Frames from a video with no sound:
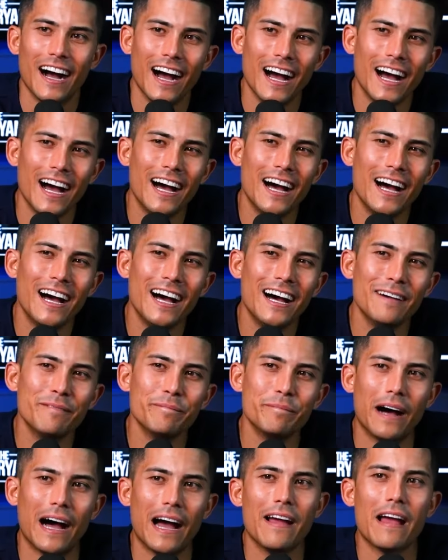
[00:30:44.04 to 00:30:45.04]

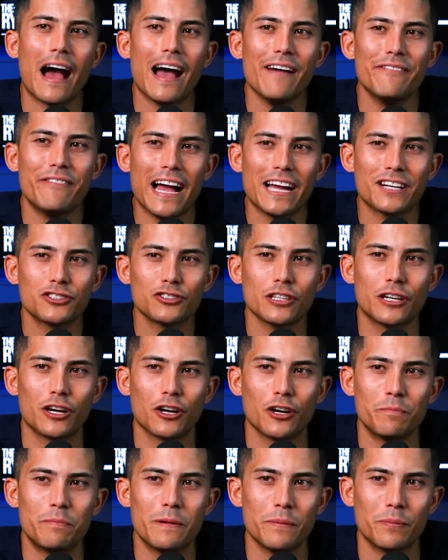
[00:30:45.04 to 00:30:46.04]
I, have actually
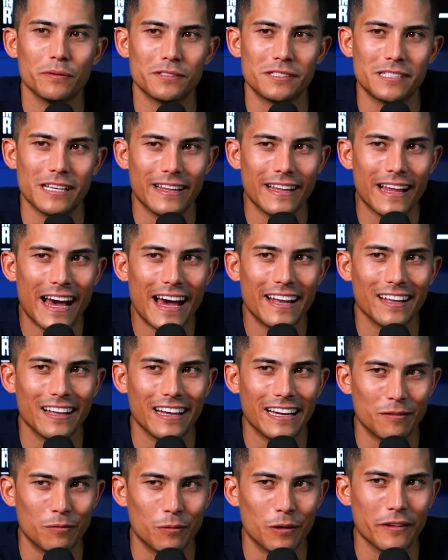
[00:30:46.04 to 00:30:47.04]
heard people say that,
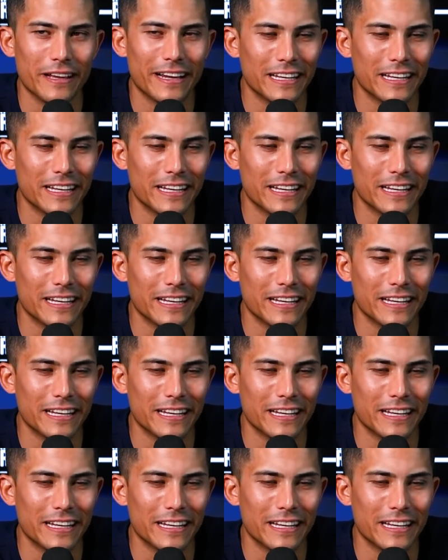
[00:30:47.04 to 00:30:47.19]
like where yeah.